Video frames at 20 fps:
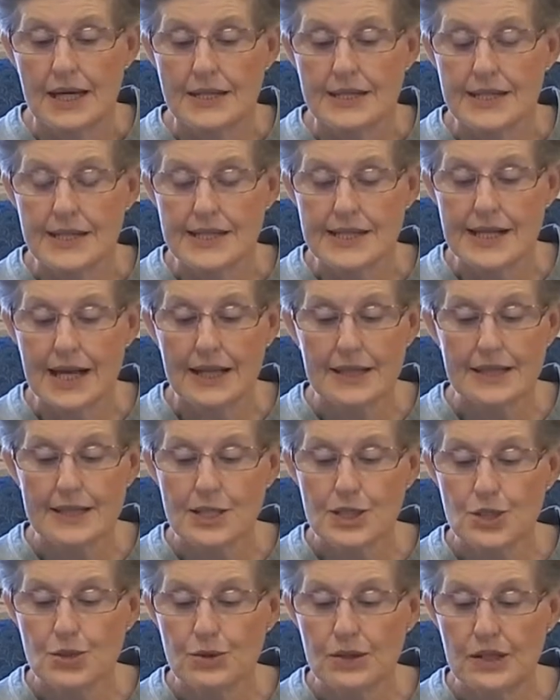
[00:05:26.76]
The
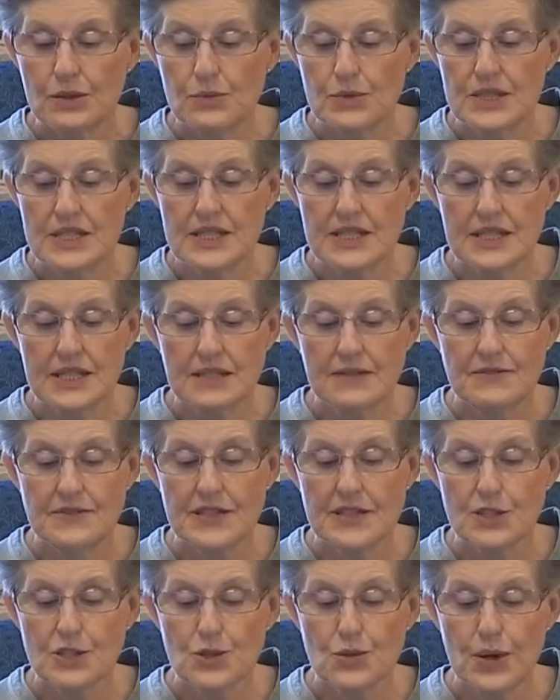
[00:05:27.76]
telescreen received
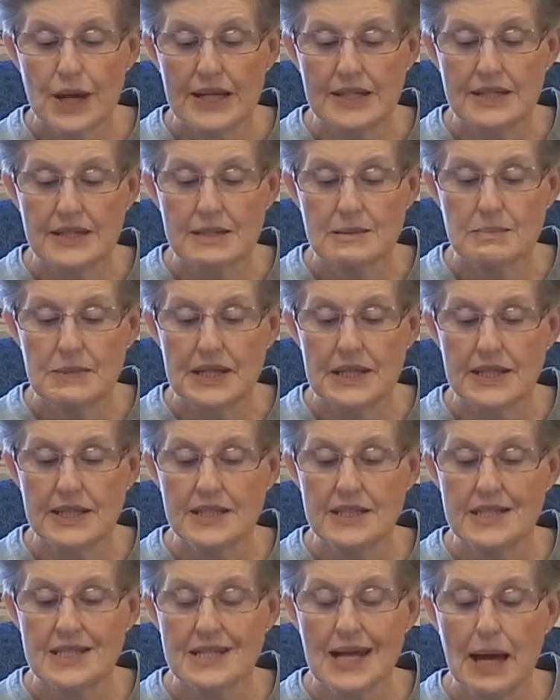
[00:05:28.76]
and
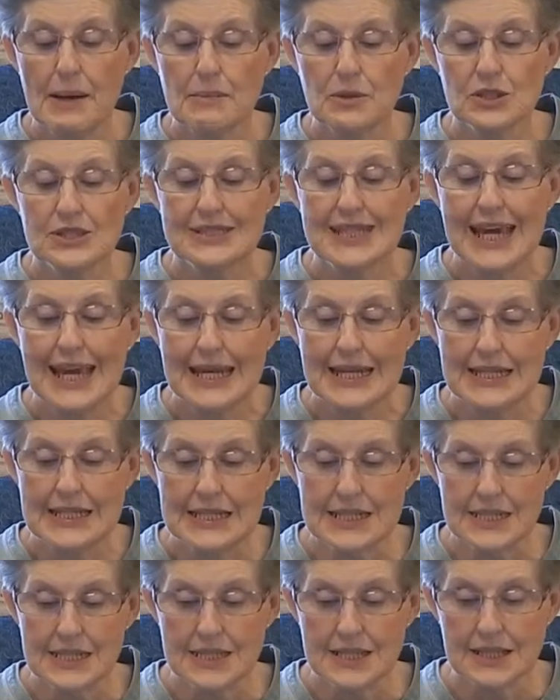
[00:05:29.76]
transmitted
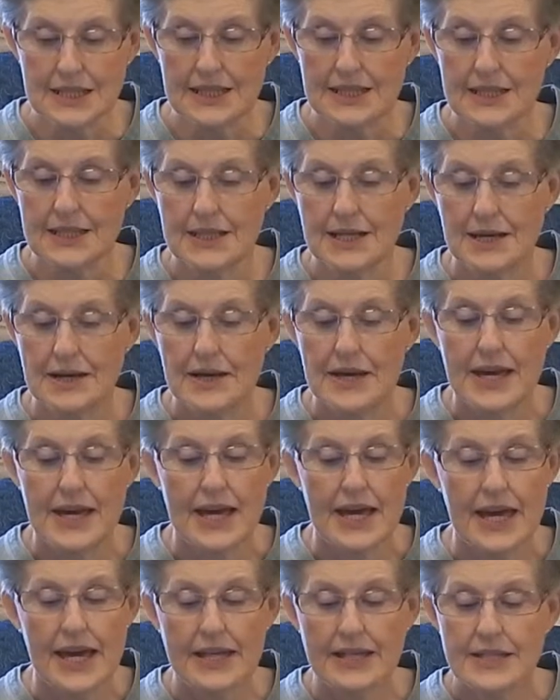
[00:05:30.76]
simultaneously.
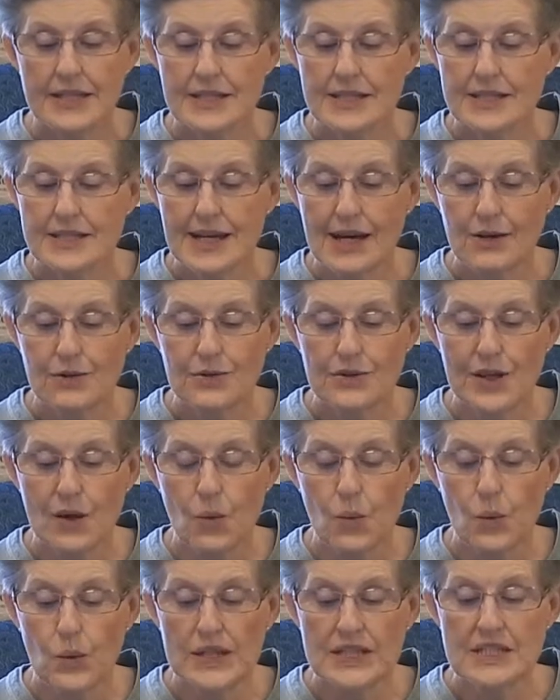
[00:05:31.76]
Any sound that
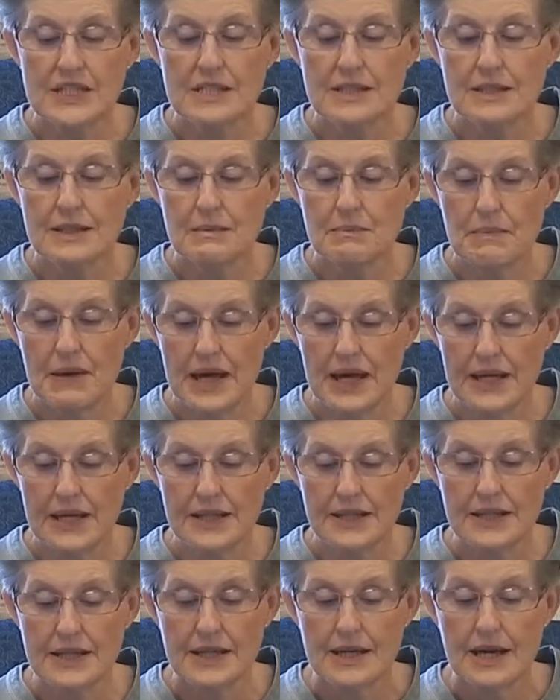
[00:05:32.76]
Winston
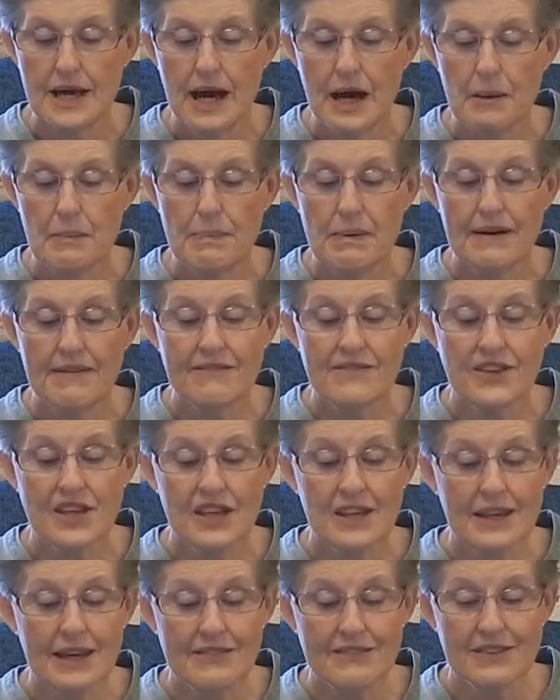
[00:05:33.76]
made above the
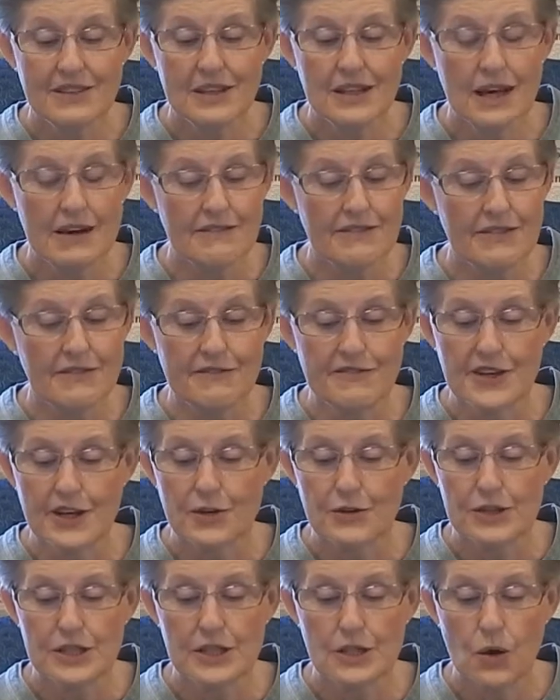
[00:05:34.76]
level of a
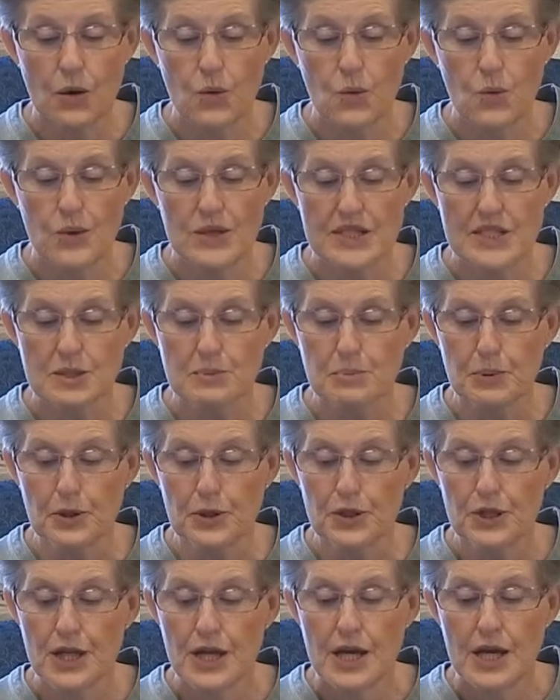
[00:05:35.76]
very low
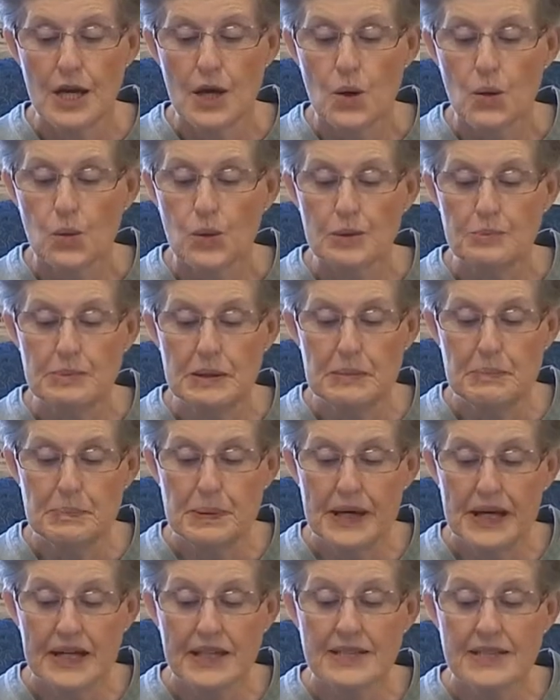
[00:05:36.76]
whisper would be
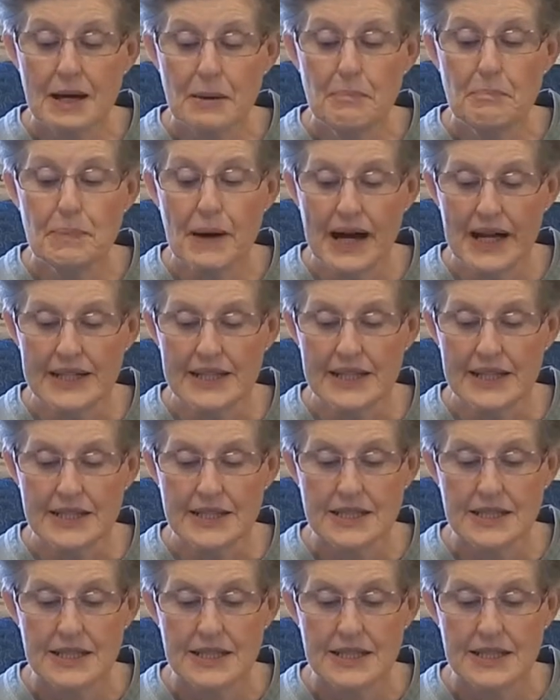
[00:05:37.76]
picked up by it.